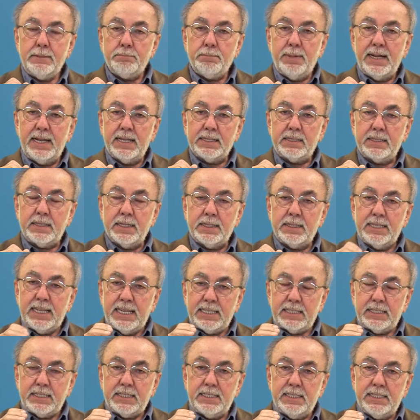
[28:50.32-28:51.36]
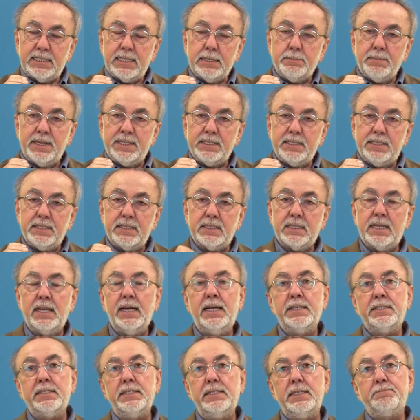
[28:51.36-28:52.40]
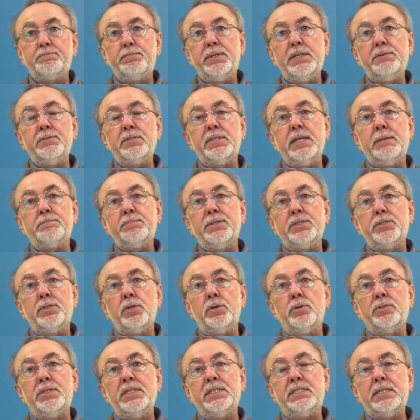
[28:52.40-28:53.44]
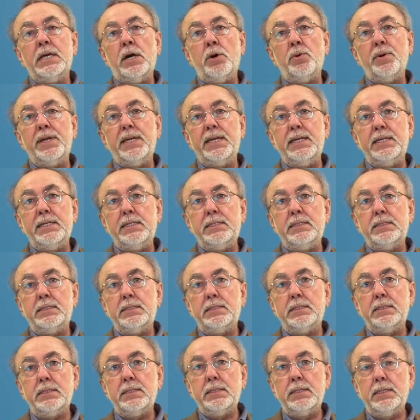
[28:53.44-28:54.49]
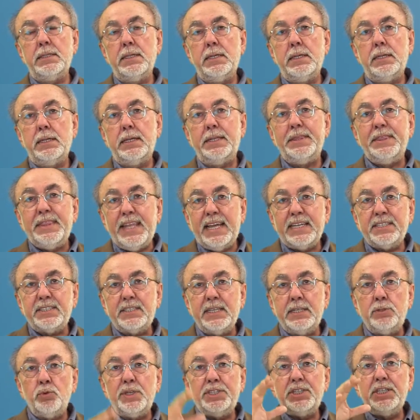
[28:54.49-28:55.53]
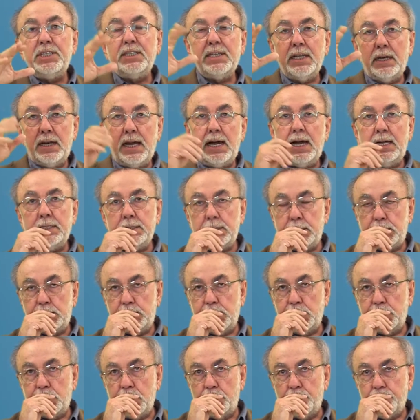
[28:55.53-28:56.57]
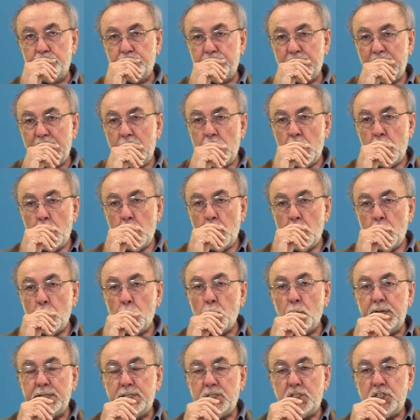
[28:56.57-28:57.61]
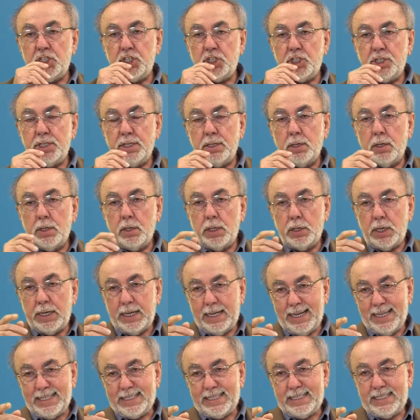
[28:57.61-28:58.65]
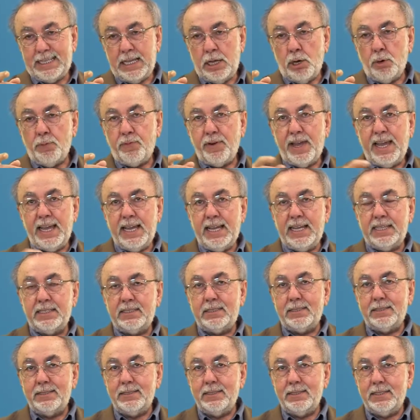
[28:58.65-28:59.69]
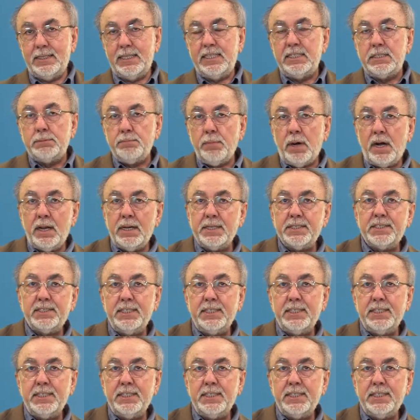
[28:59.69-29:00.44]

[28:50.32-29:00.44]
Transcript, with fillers: But uh, that system, as discussed in the previous episode, is always nested within a larger system, which itself has a smaller